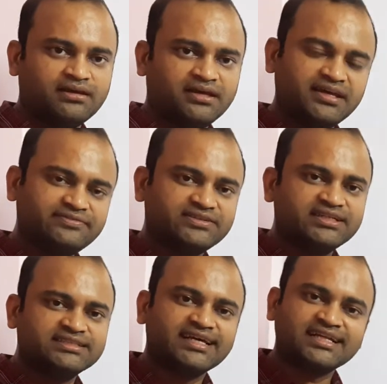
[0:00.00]
If
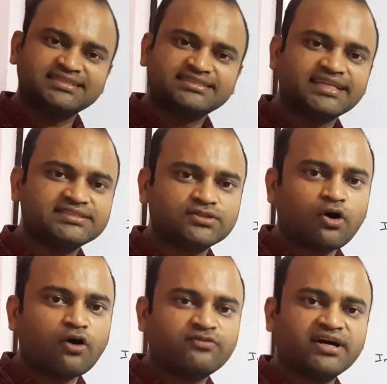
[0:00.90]
the resistance
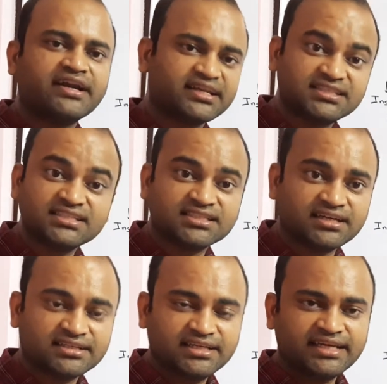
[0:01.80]
of a
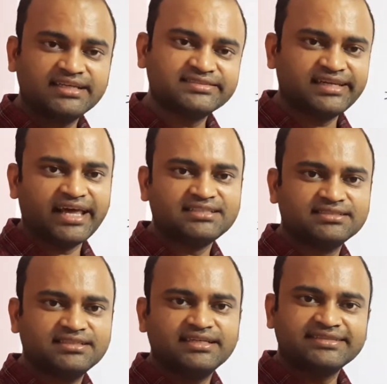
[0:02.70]
resistor is less,
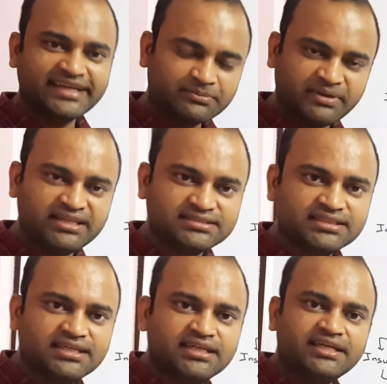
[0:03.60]
that means
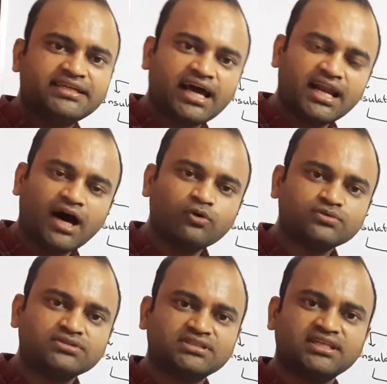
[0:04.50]
it
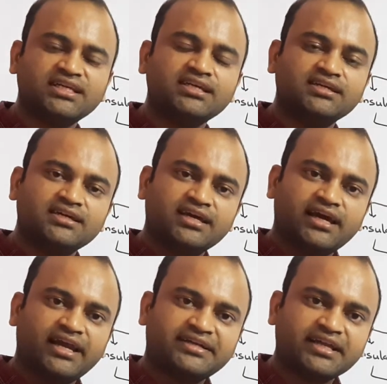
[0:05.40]
allows the
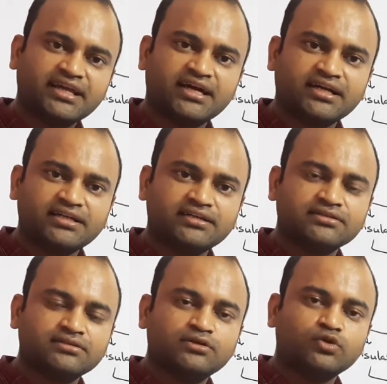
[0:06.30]
electric current
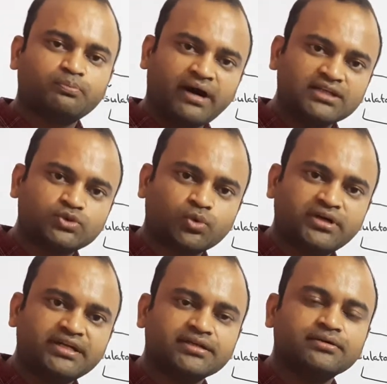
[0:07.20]
to pass through
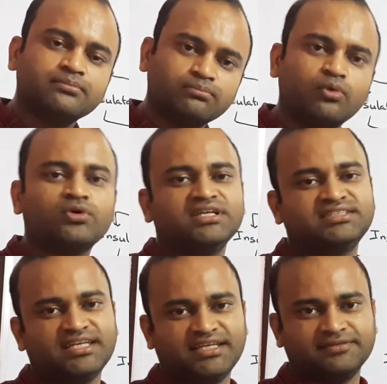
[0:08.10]
it more easily.